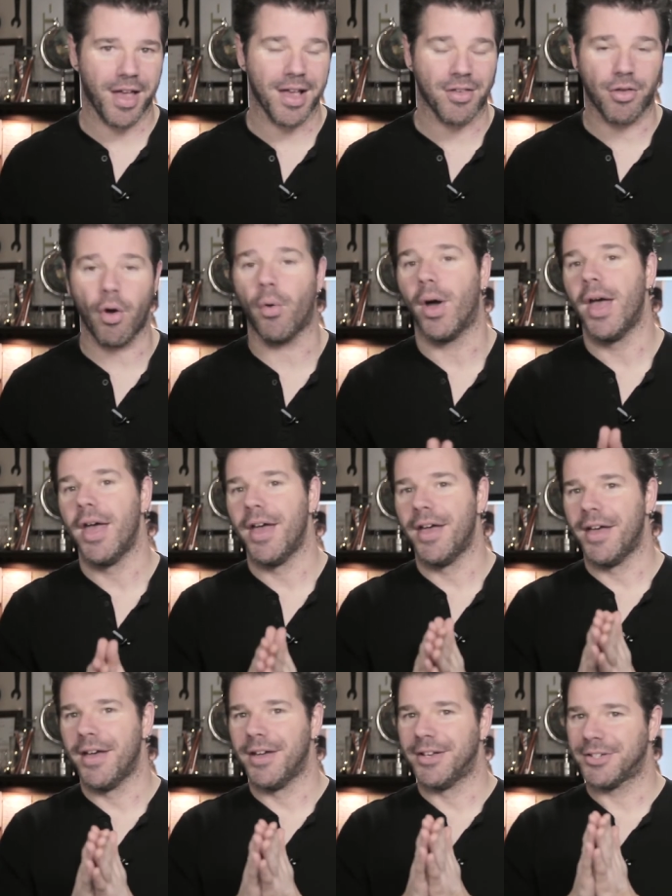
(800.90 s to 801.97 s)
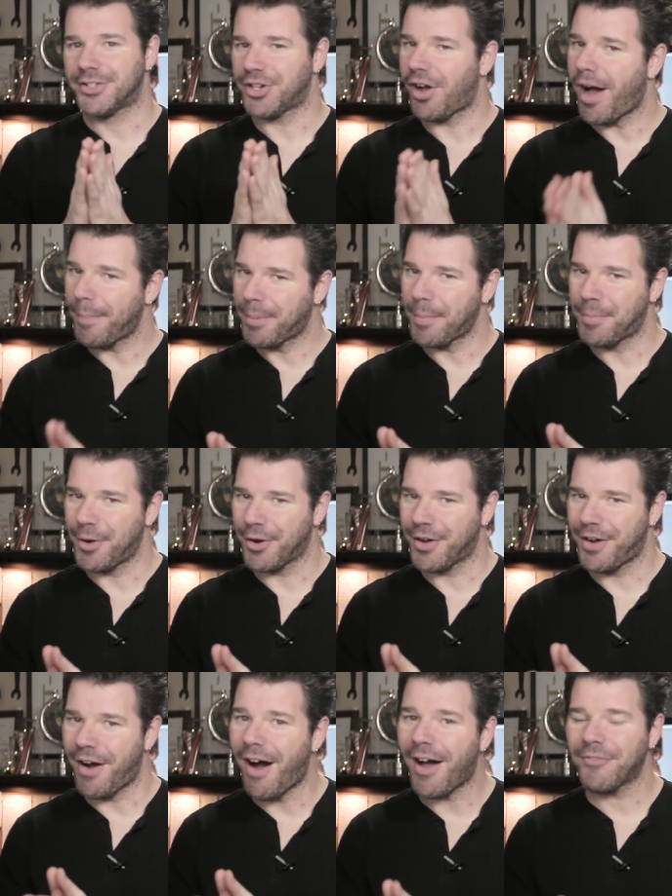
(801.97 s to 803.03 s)
So top up your
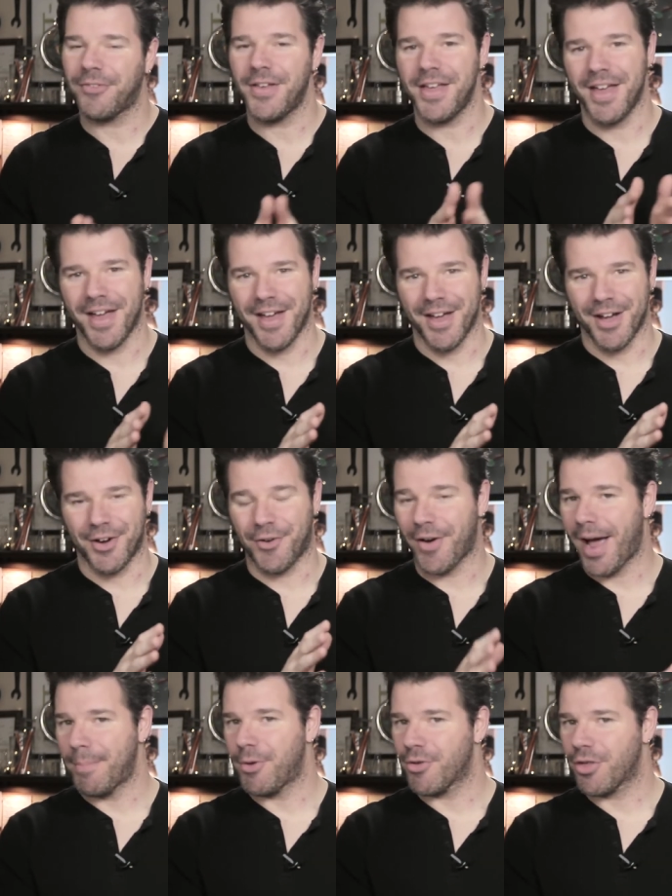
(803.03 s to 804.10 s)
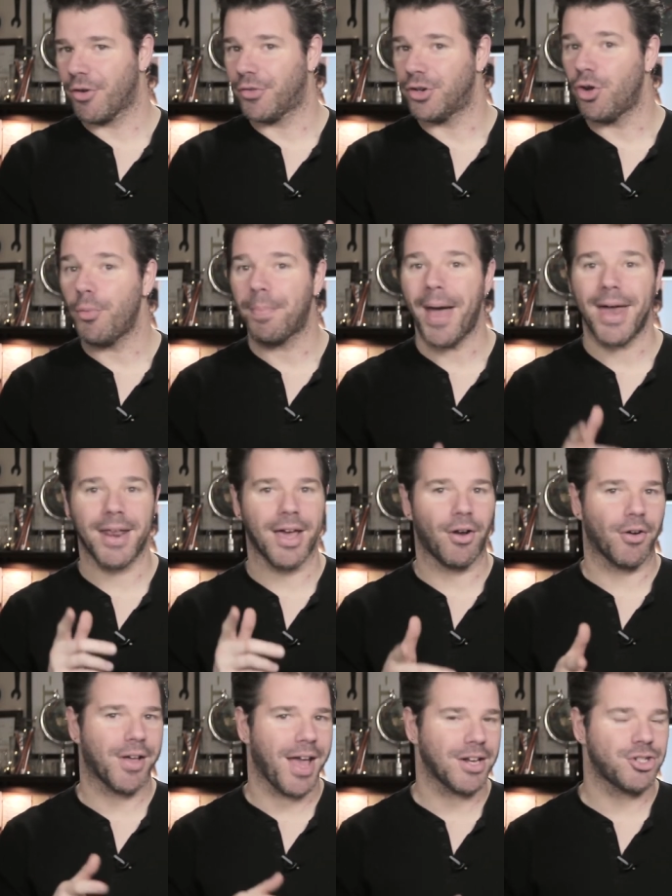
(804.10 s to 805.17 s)
coffee, grab yourself a notepad, and
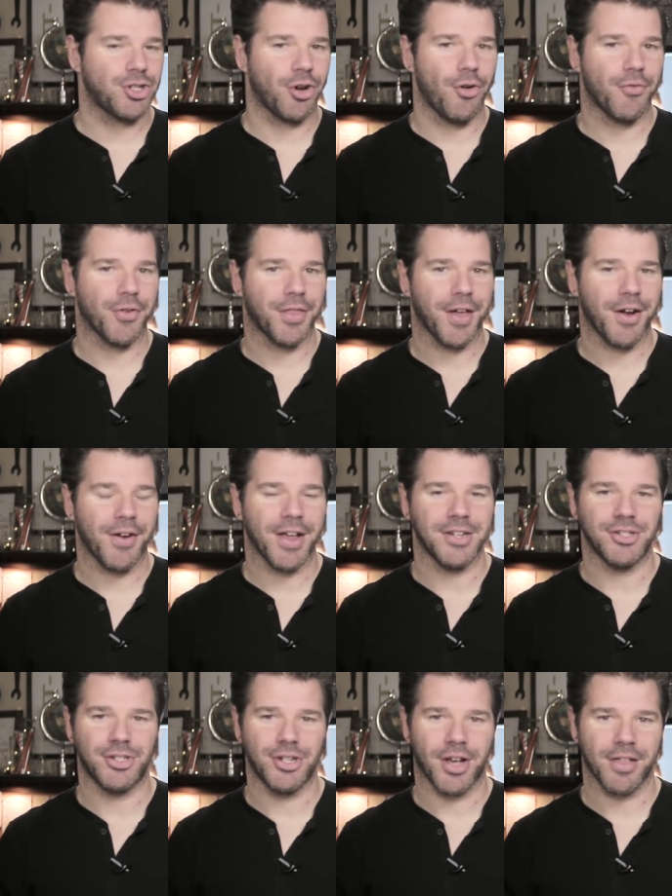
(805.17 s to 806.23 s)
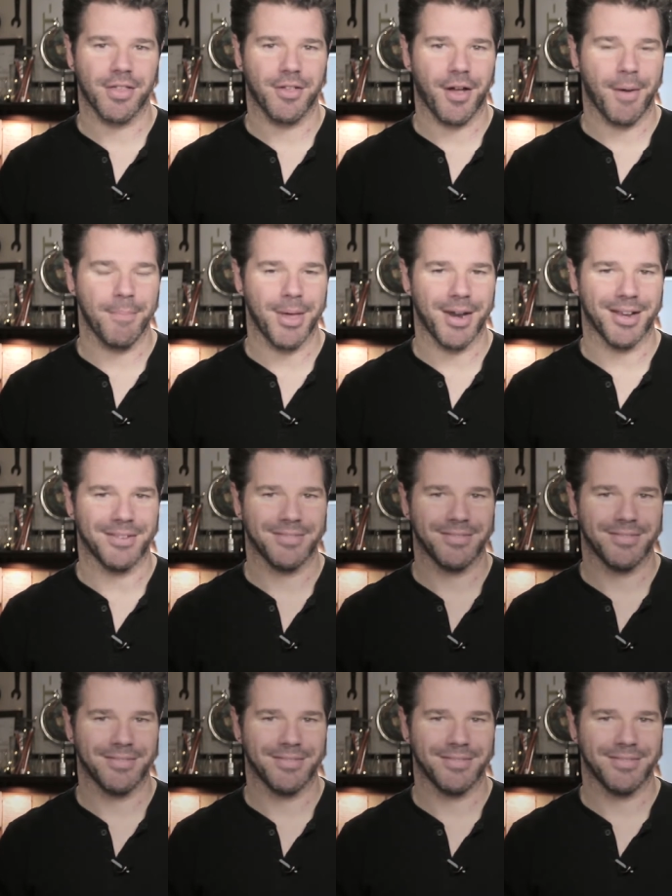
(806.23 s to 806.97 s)
I'll catch you over there in just a minute.